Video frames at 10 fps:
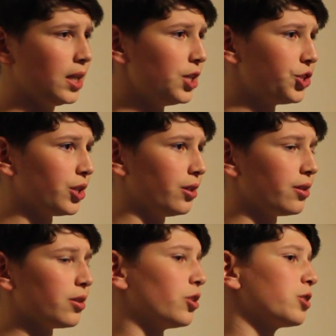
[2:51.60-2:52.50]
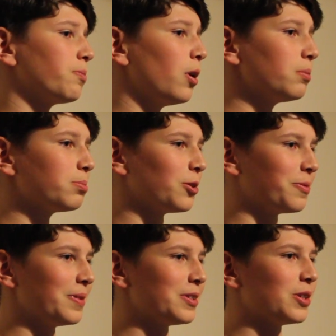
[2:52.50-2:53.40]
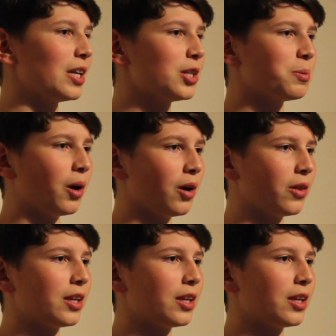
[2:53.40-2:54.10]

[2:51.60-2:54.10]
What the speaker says: Each year, there are small improvements to each model